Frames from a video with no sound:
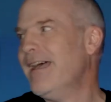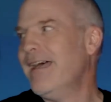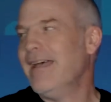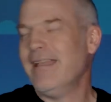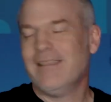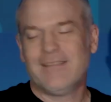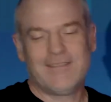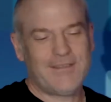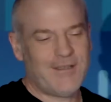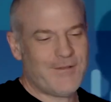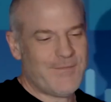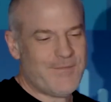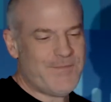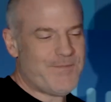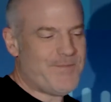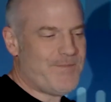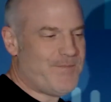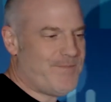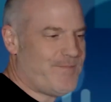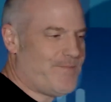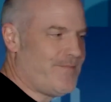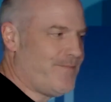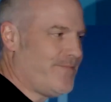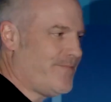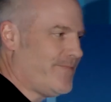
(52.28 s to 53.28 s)
So
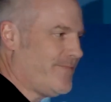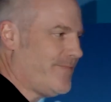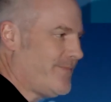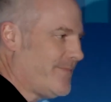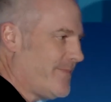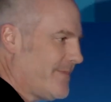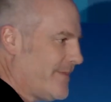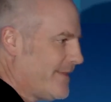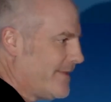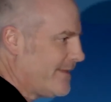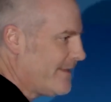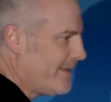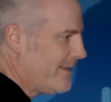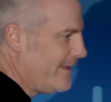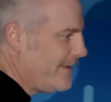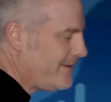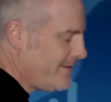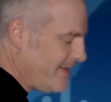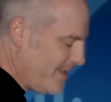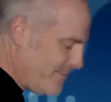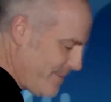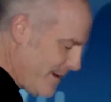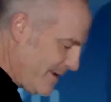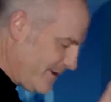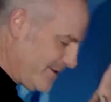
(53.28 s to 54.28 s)
let's
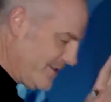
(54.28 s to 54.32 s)
think about a